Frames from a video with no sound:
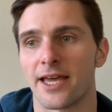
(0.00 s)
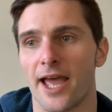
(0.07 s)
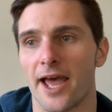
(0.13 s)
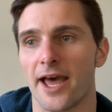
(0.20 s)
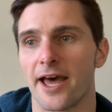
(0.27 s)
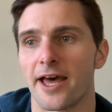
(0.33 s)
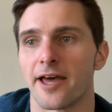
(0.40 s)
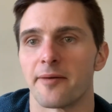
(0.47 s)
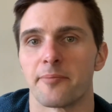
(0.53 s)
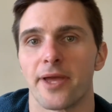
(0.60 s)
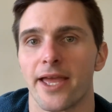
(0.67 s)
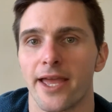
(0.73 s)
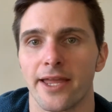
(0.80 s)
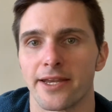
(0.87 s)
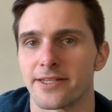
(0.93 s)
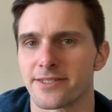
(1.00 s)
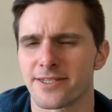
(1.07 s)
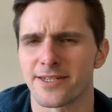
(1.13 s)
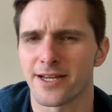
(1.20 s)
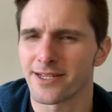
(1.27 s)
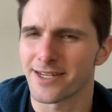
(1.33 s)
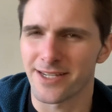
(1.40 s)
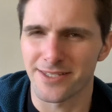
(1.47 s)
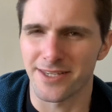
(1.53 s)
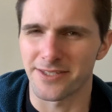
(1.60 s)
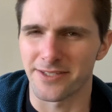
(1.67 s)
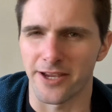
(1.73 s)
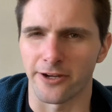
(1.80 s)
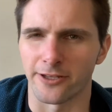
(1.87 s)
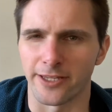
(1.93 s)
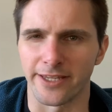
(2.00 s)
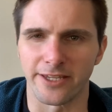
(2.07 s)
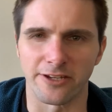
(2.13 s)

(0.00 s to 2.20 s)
And it's not necessarily